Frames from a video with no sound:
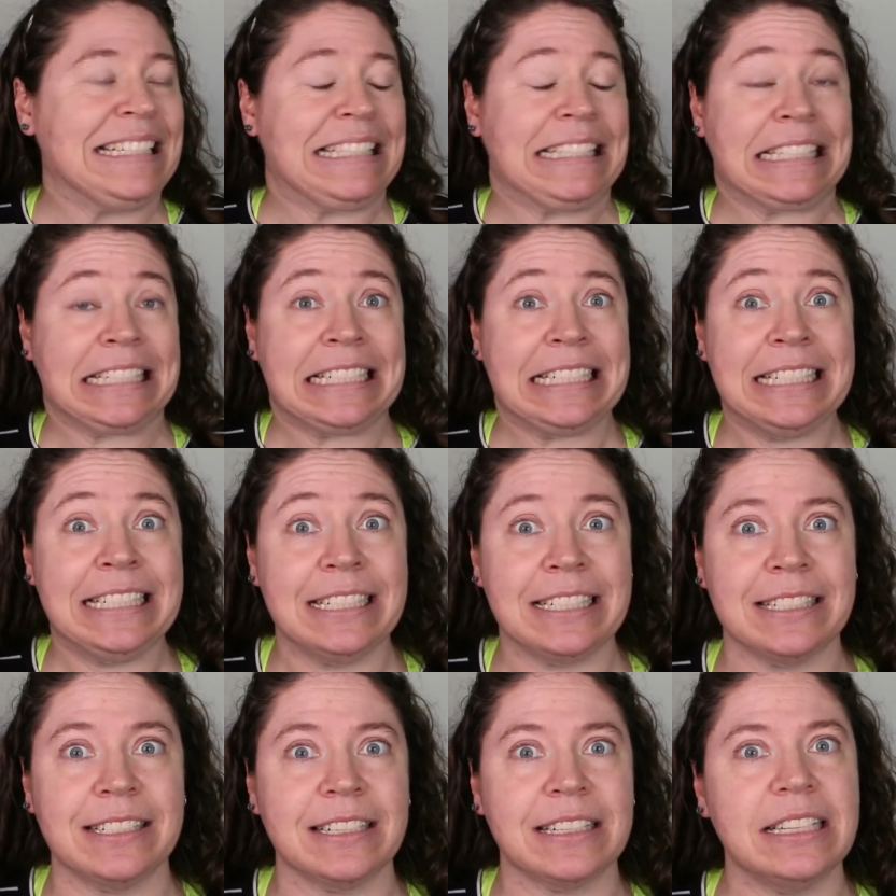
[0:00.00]
Dang
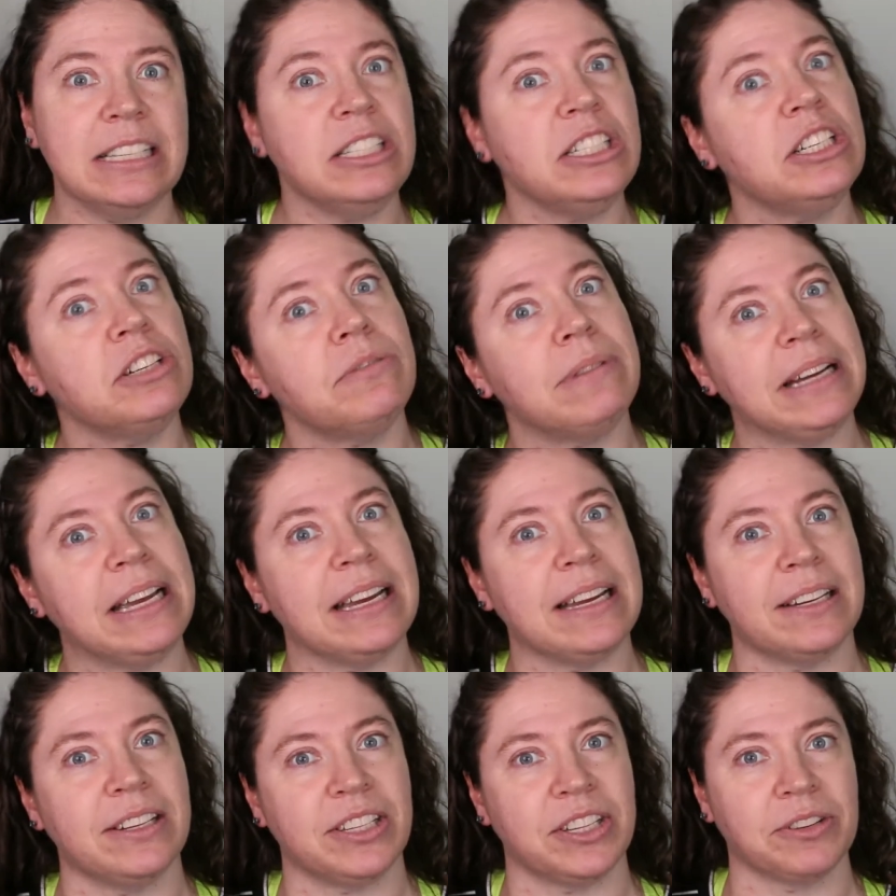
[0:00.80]
it, I knew I
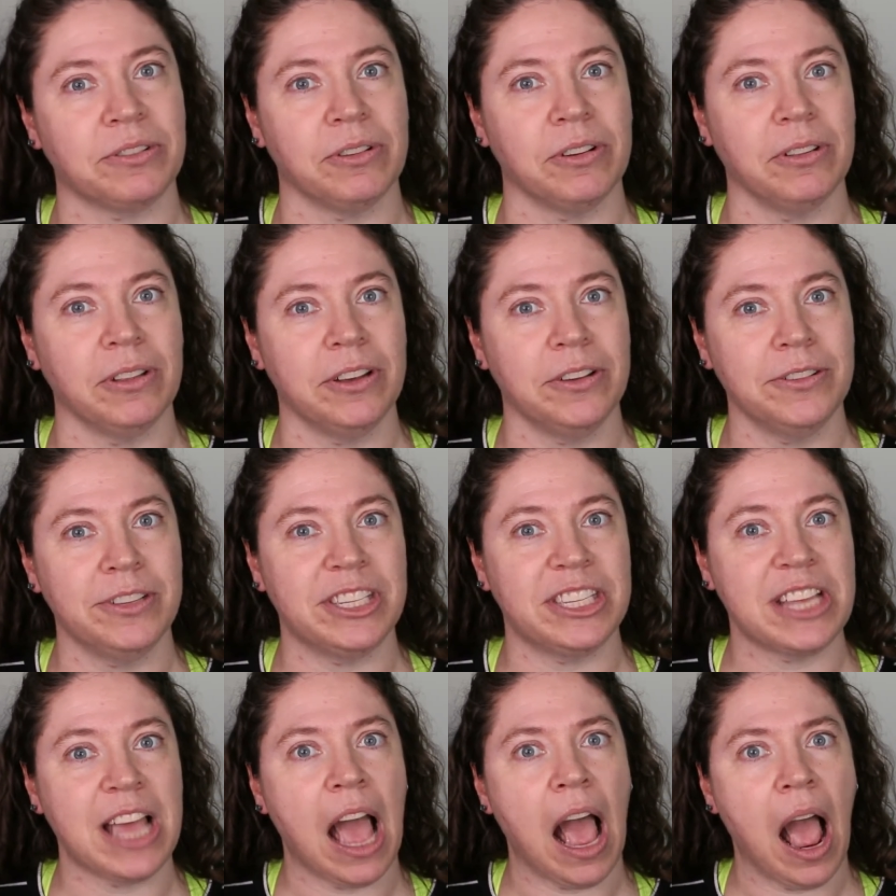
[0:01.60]
had a screw
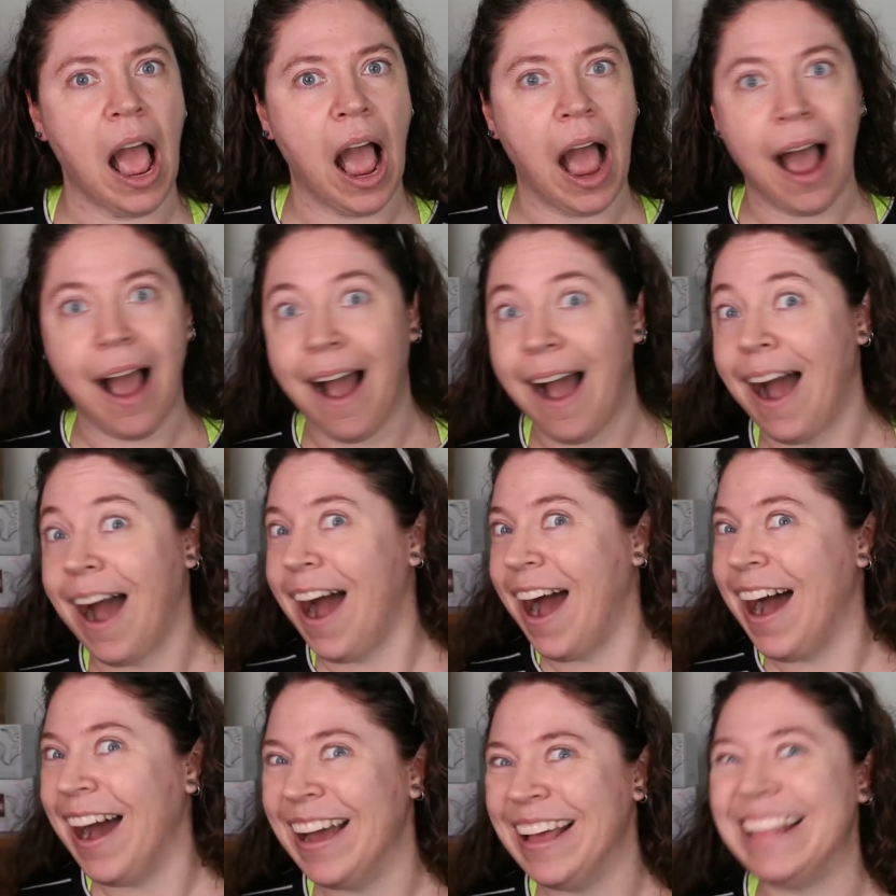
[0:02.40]
loose.
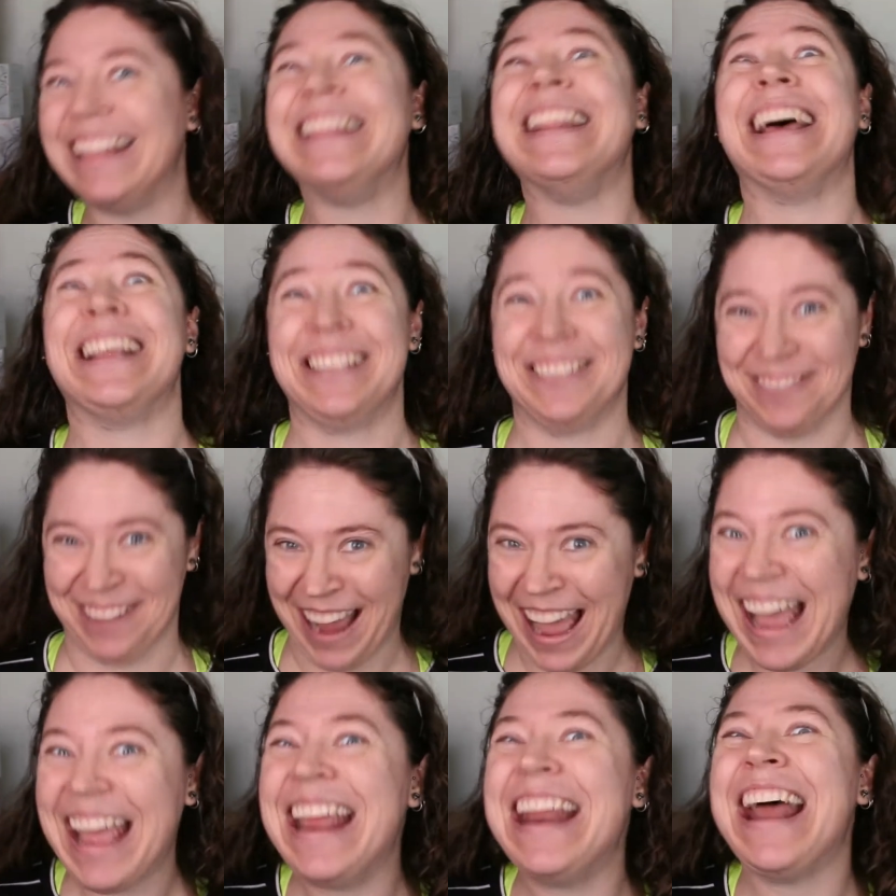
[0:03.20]
That's
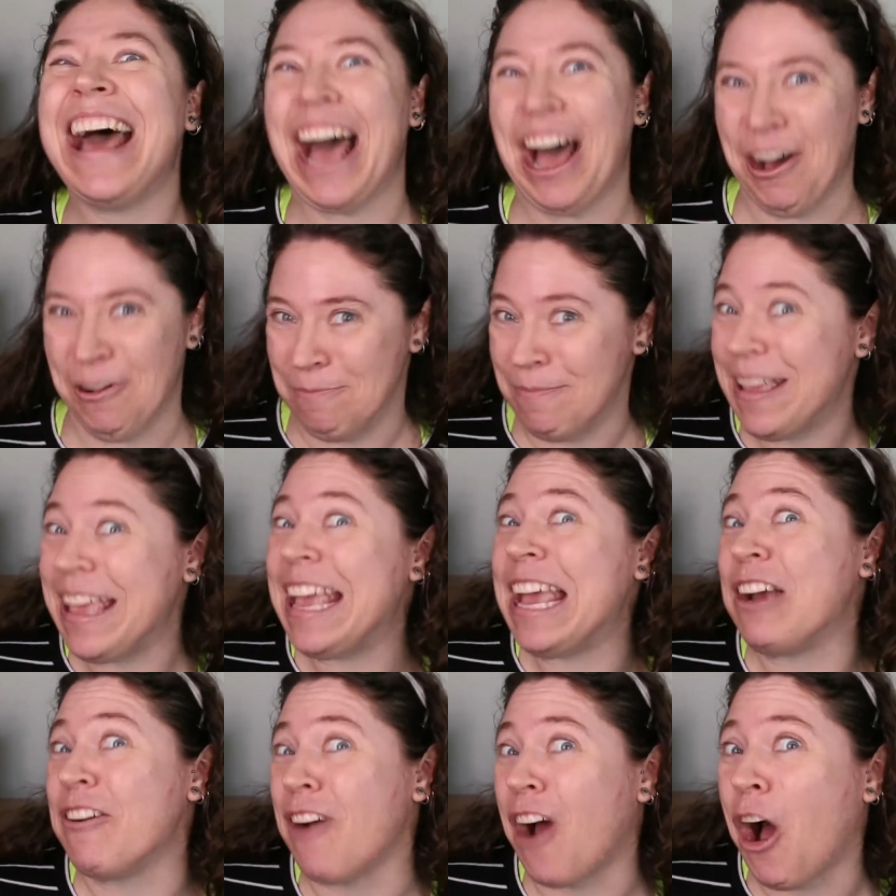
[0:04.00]
right, I'll be
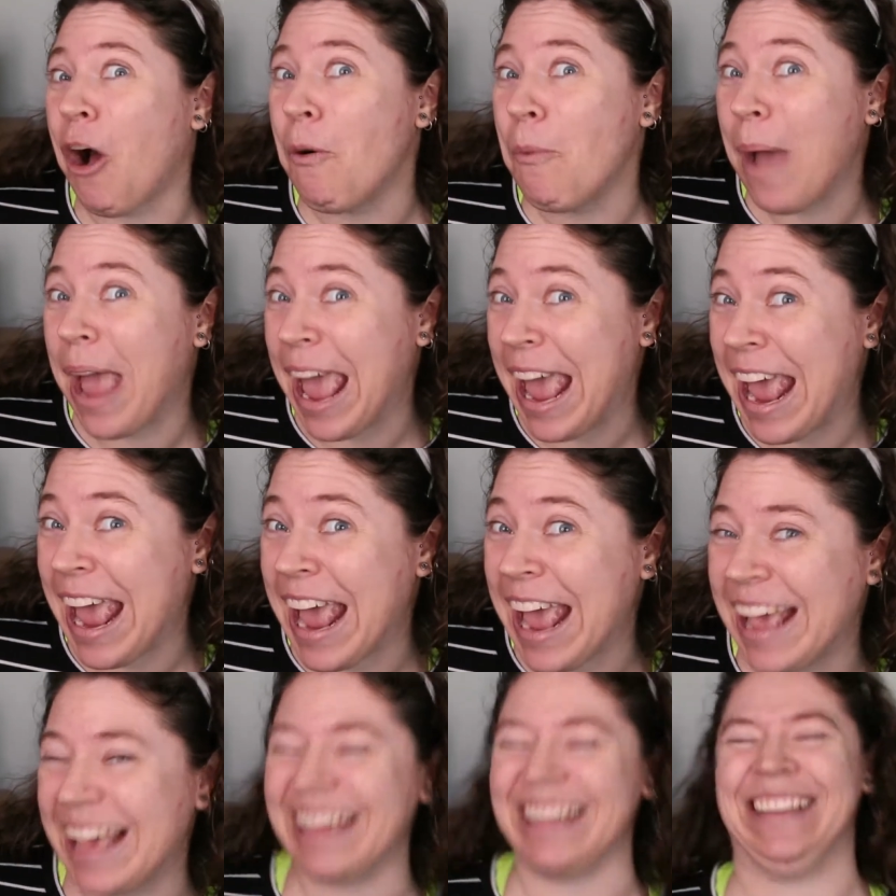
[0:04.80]
here all
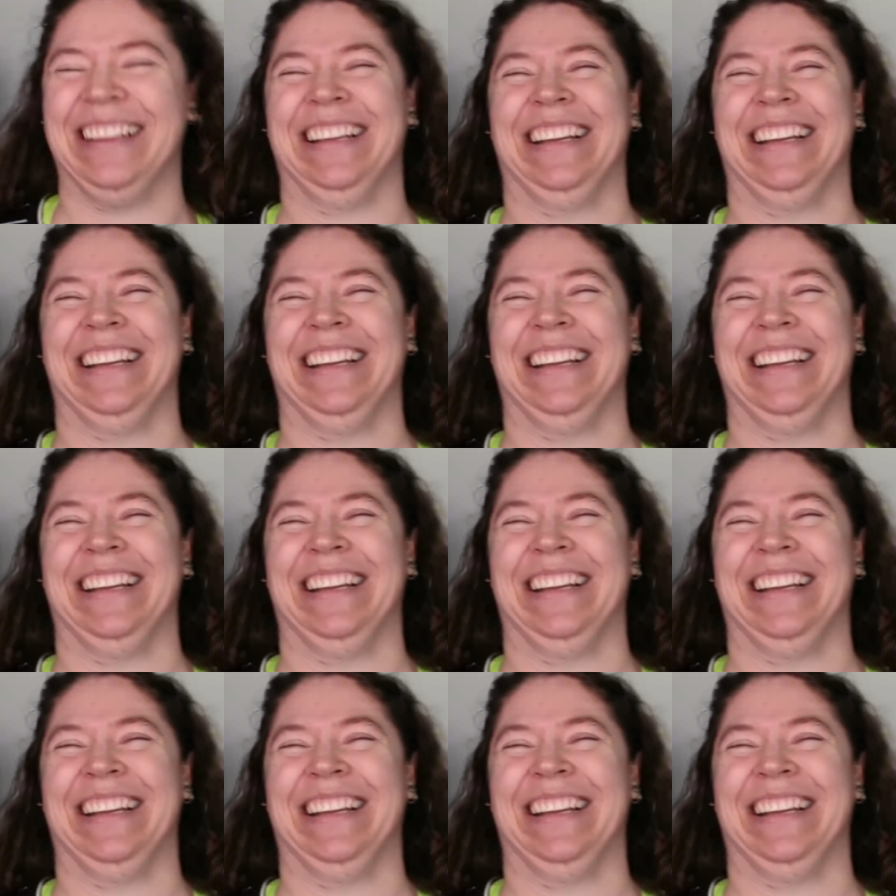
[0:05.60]
week.